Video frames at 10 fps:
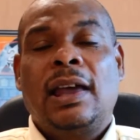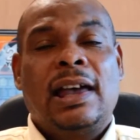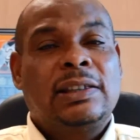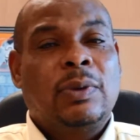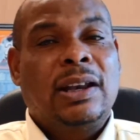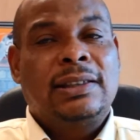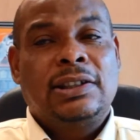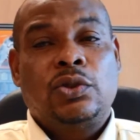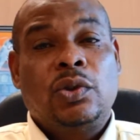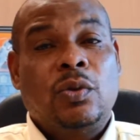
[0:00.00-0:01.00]
as well as
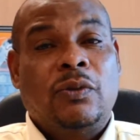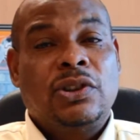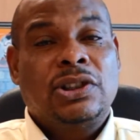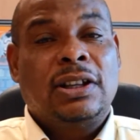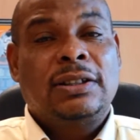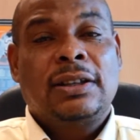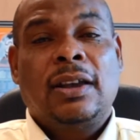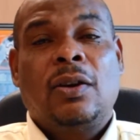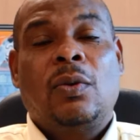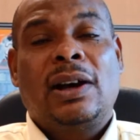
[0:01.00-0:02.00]
the trade officials
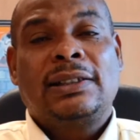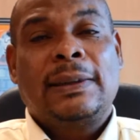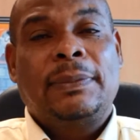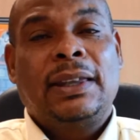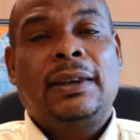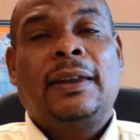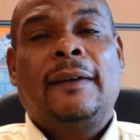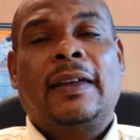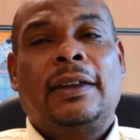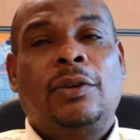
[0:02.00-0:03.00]
who accepted
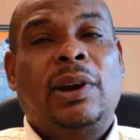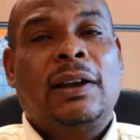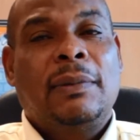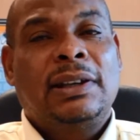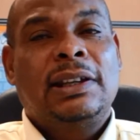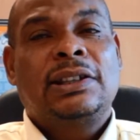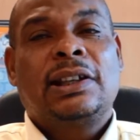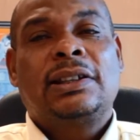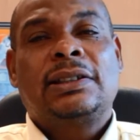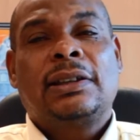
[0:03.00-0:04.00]
the
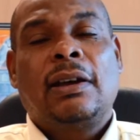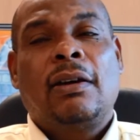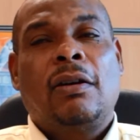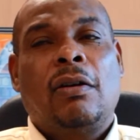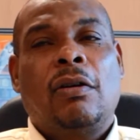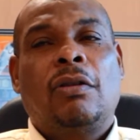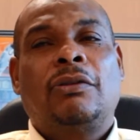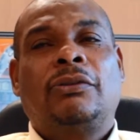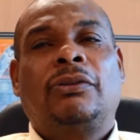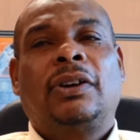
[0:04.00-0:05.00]
recommendations
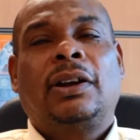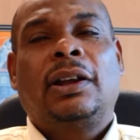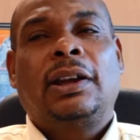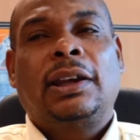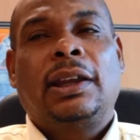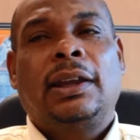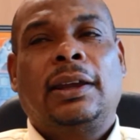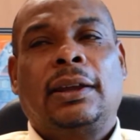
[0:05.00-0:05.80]
of the